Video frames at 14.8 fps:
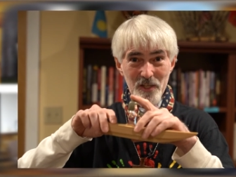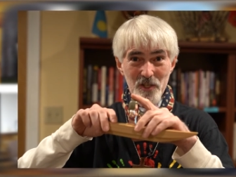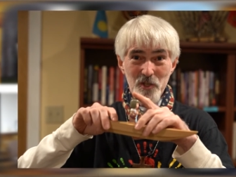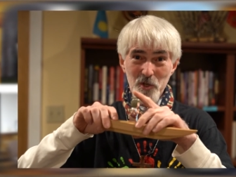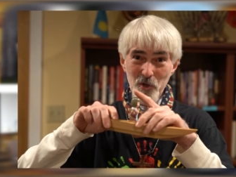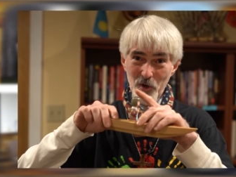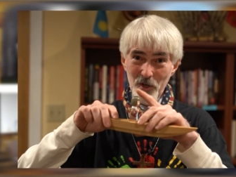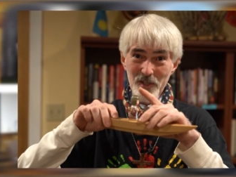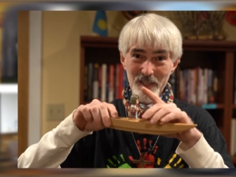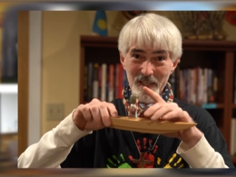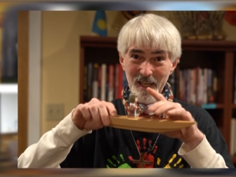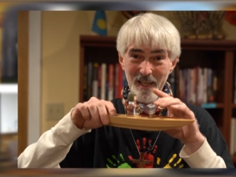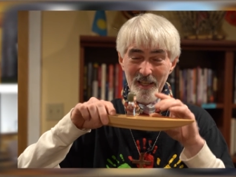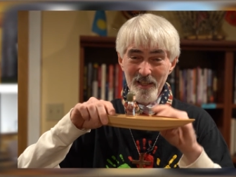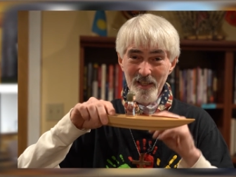He sure
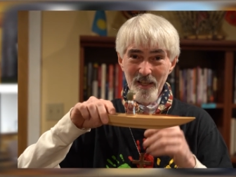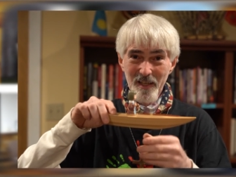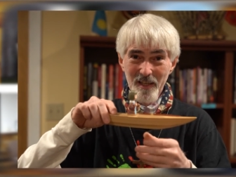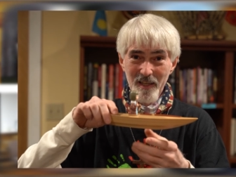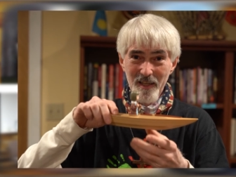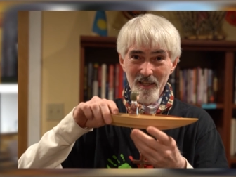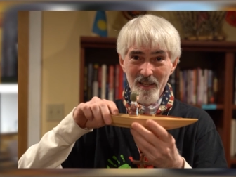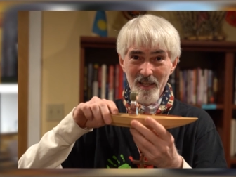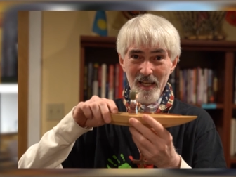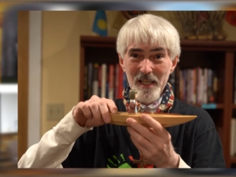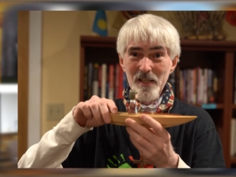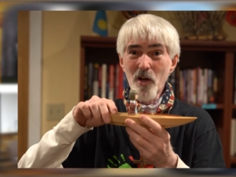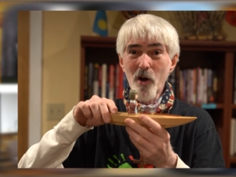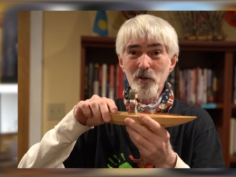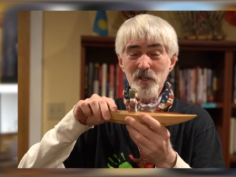did.
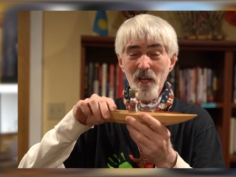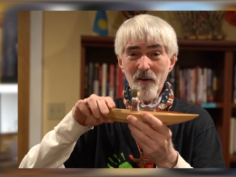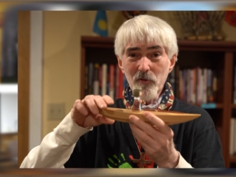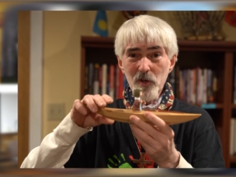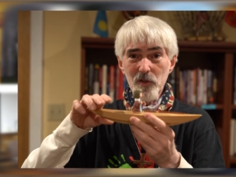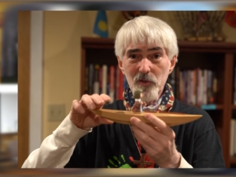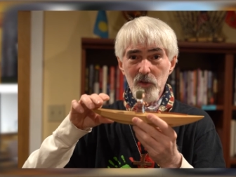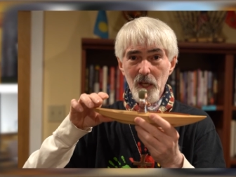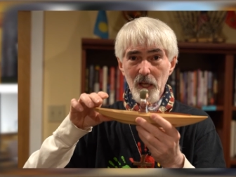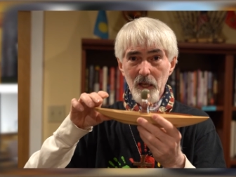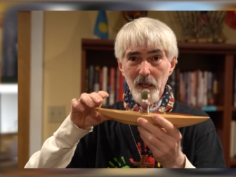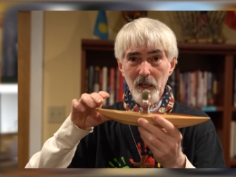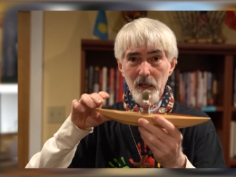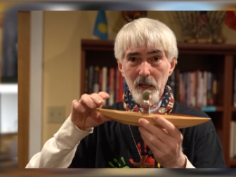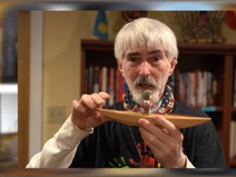He knows
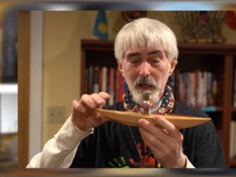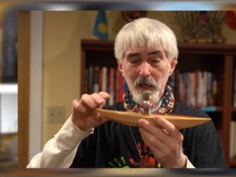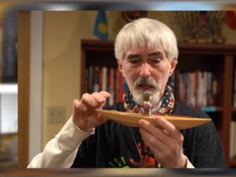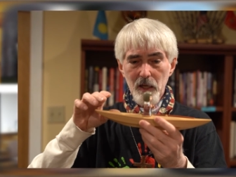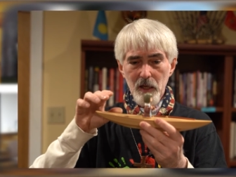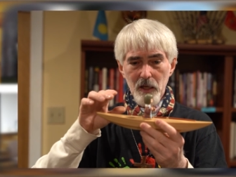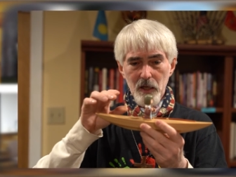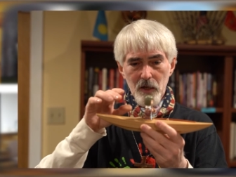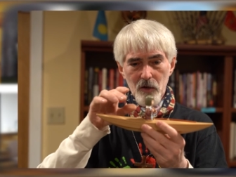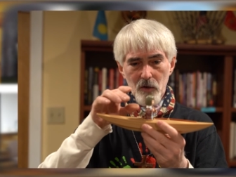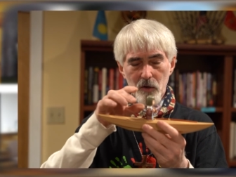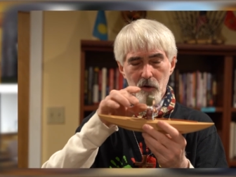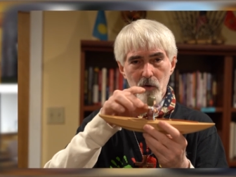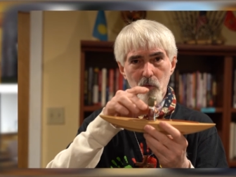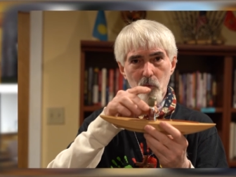everything.
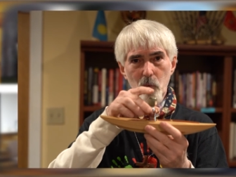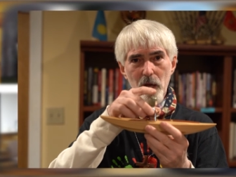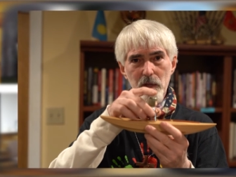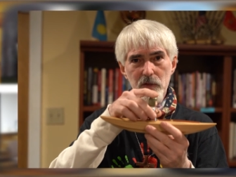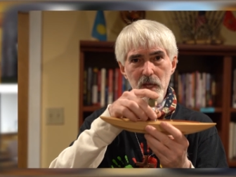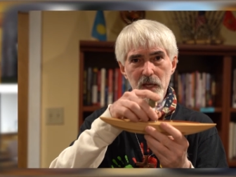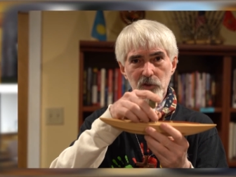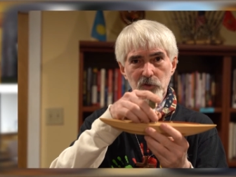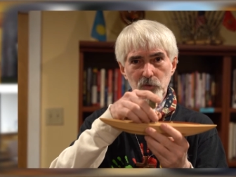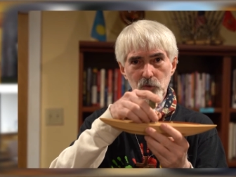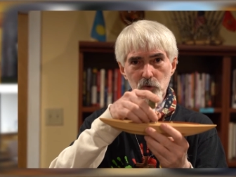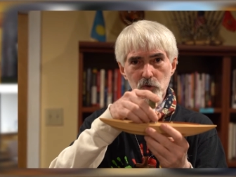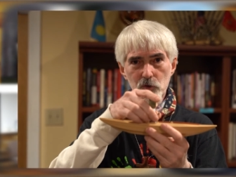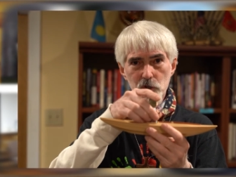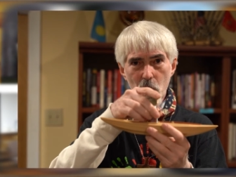When they
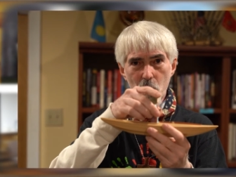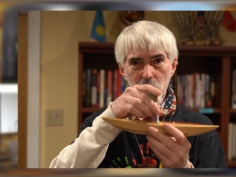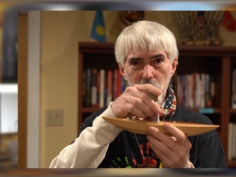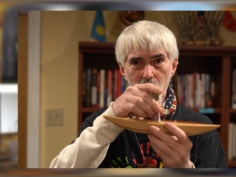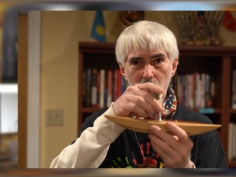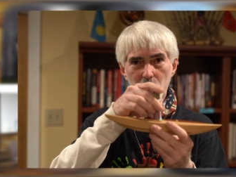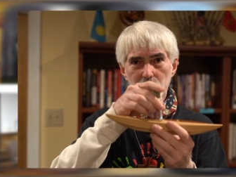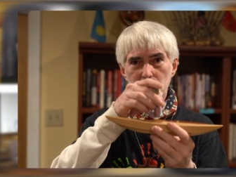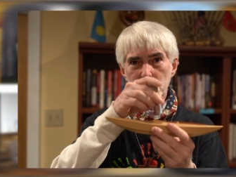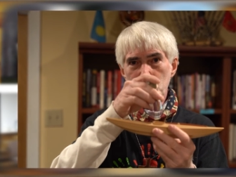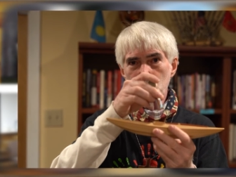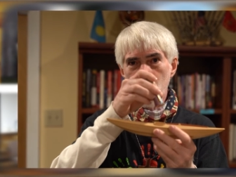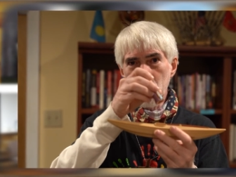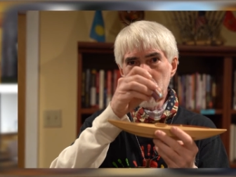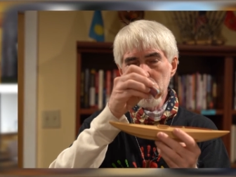threw Jonah
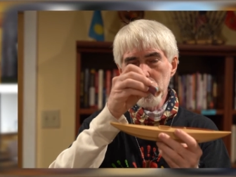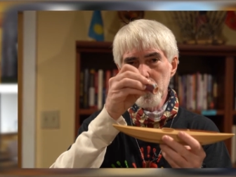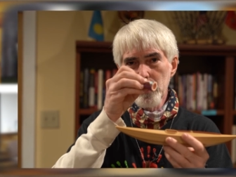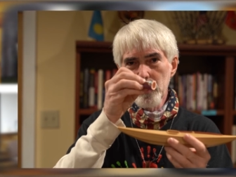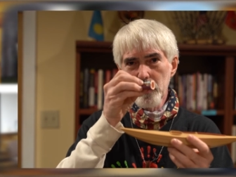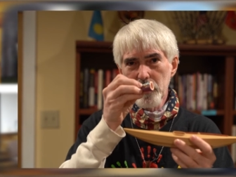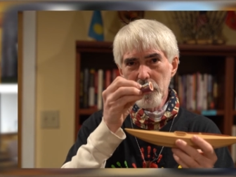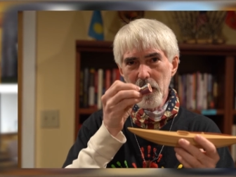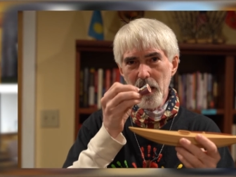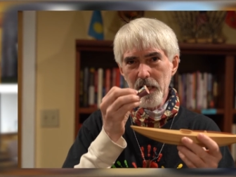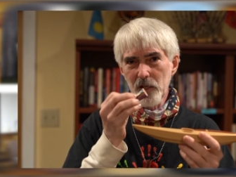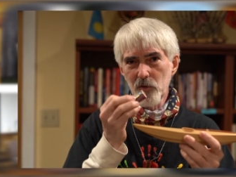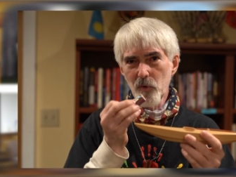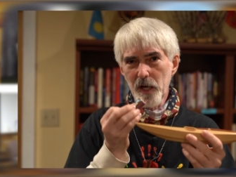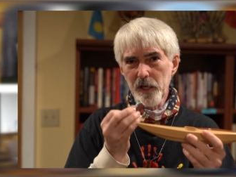overboard
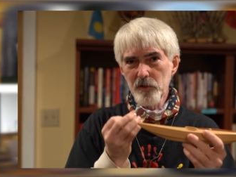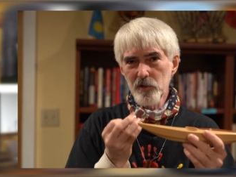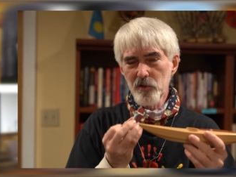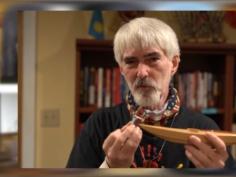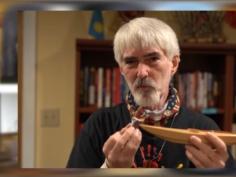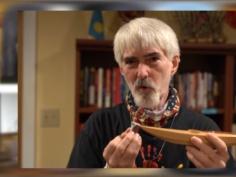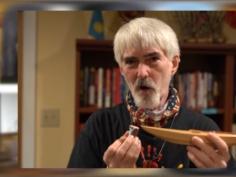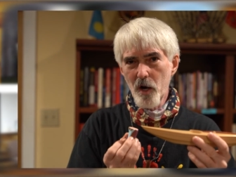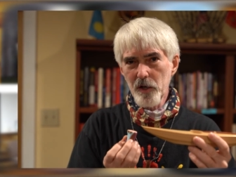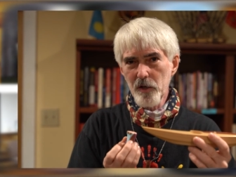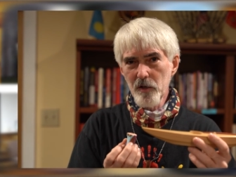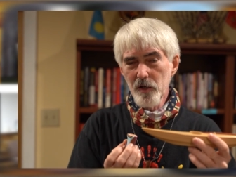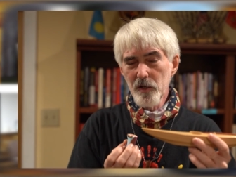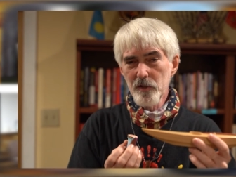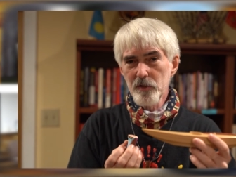and he went into the
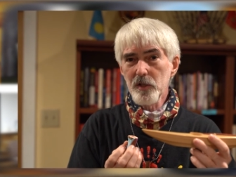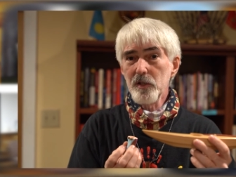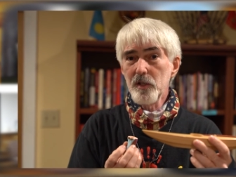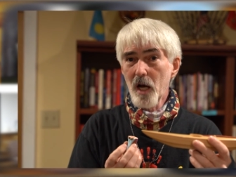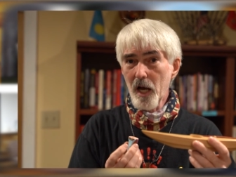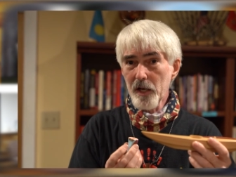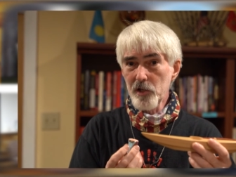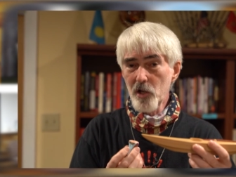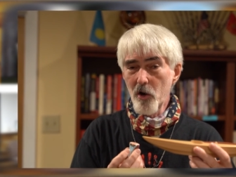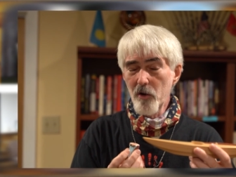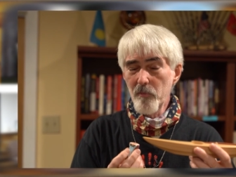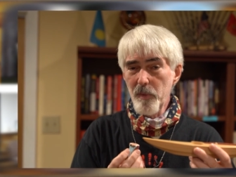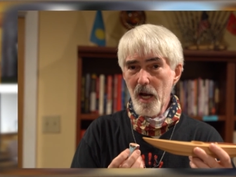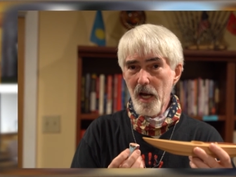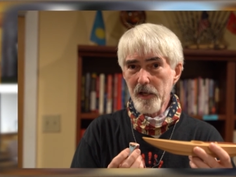water, did God know
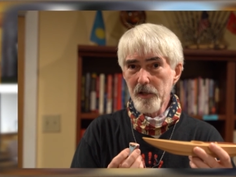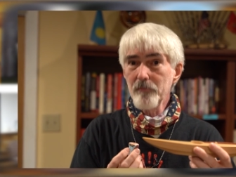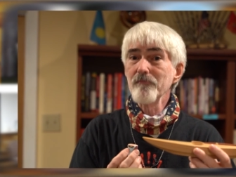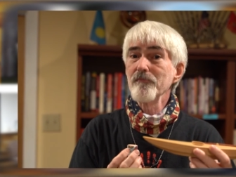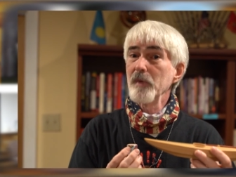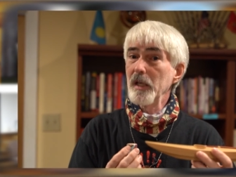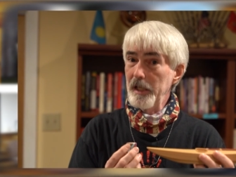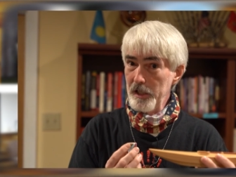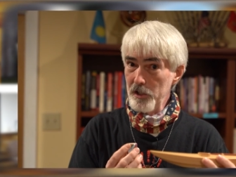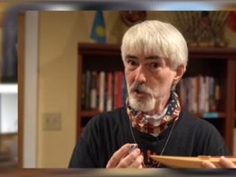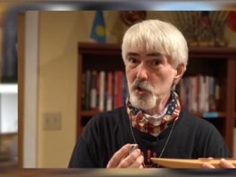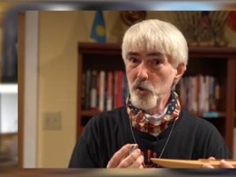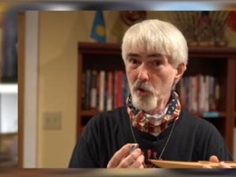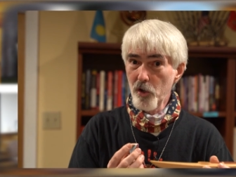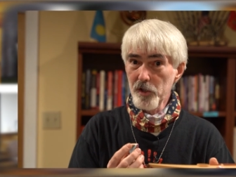about it? He
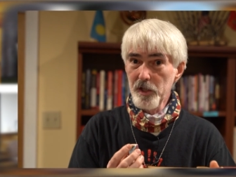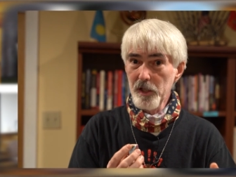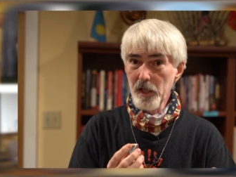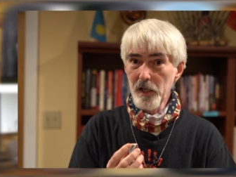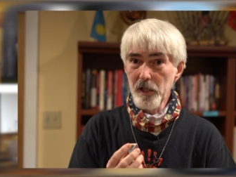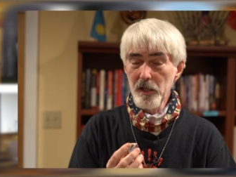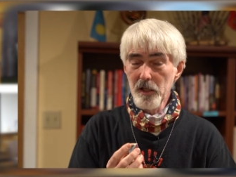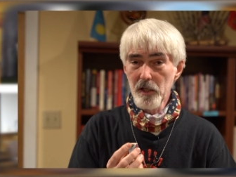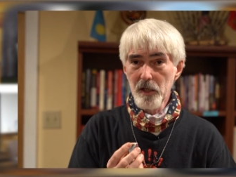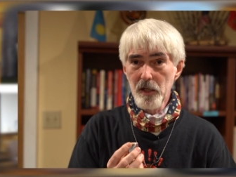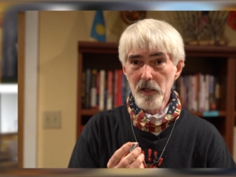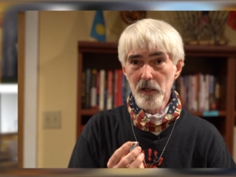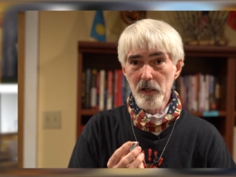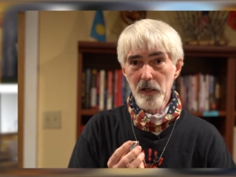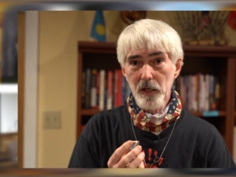sure did
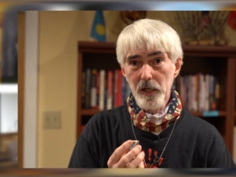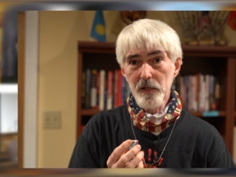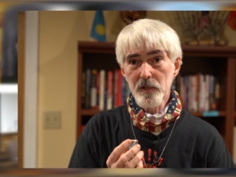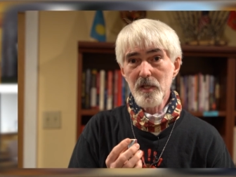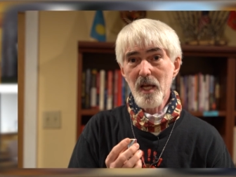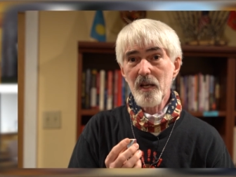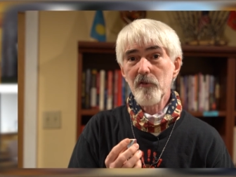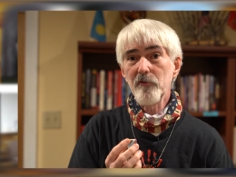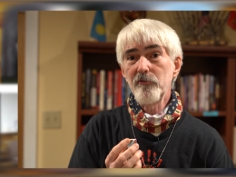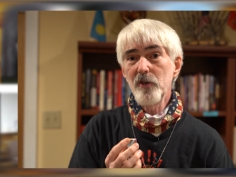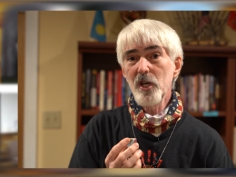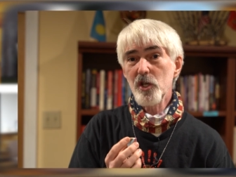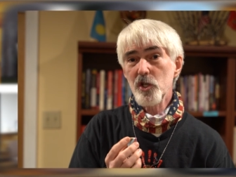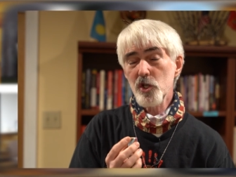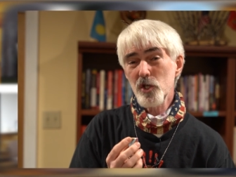he sent a
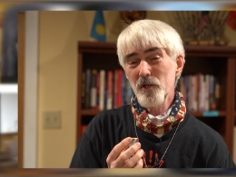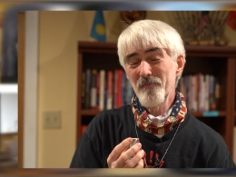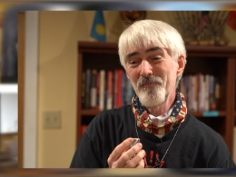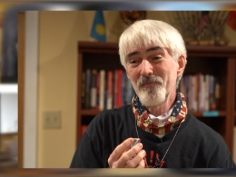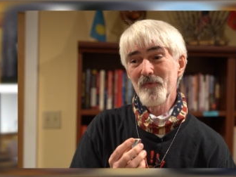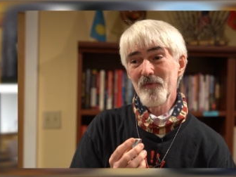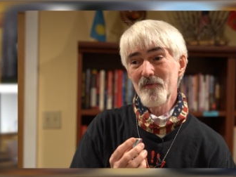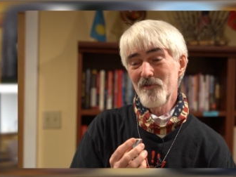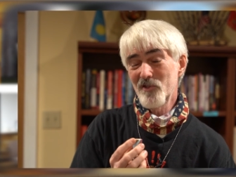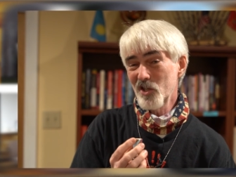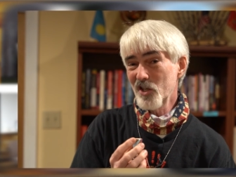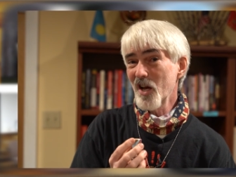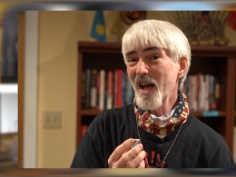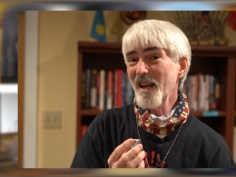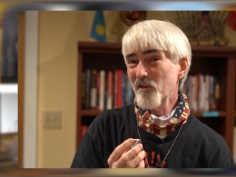fish to
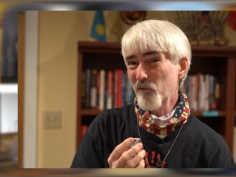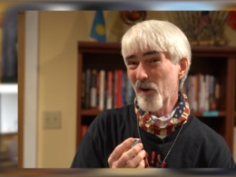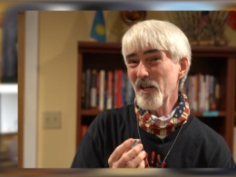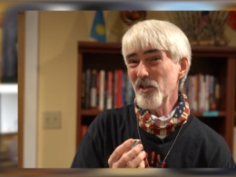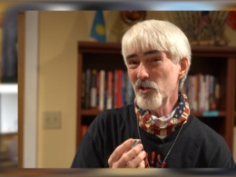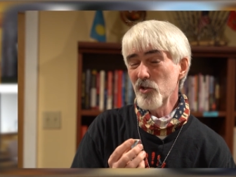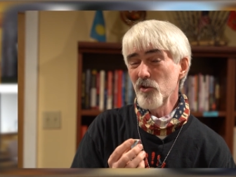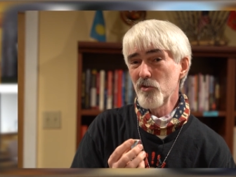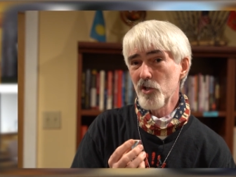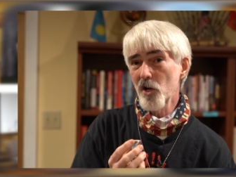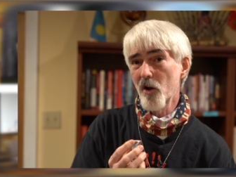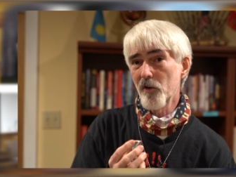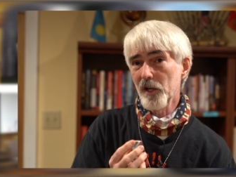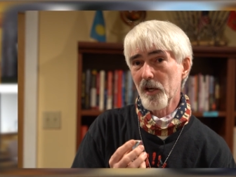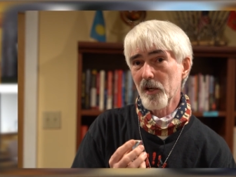kind of rescue
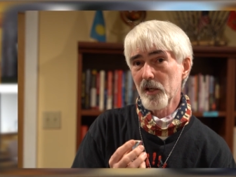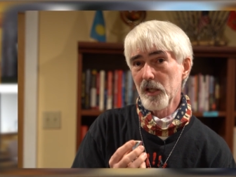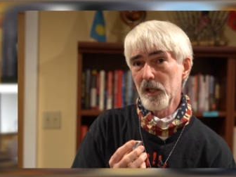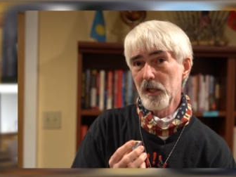Jonah.